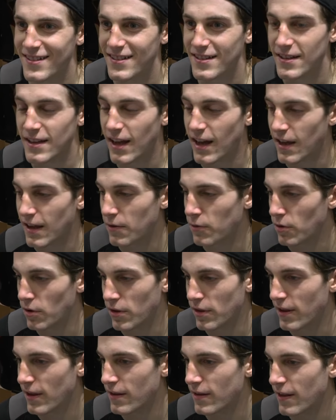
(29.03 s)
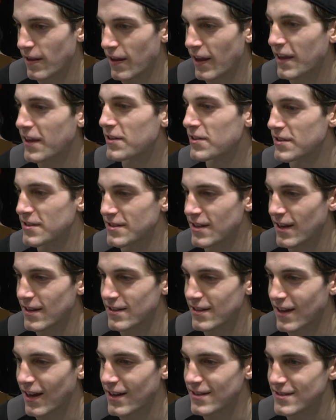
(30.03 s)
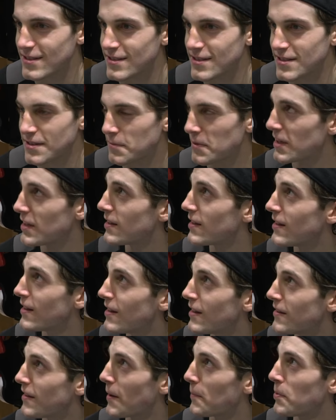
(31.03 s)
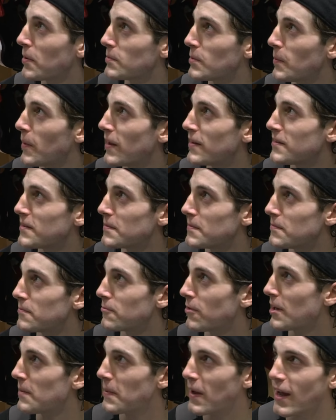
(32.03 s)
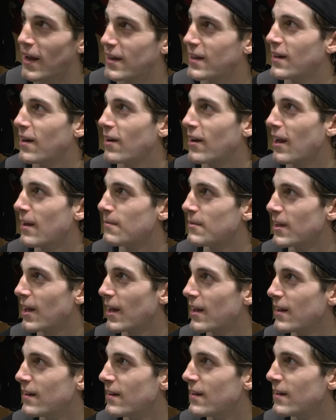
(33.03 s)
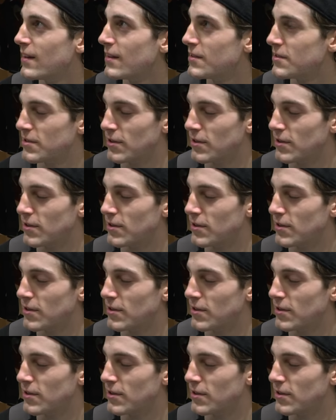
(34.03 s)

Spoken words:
Yeah, well, like you just said, Cousins, I mean, that put momentum right back in our game again.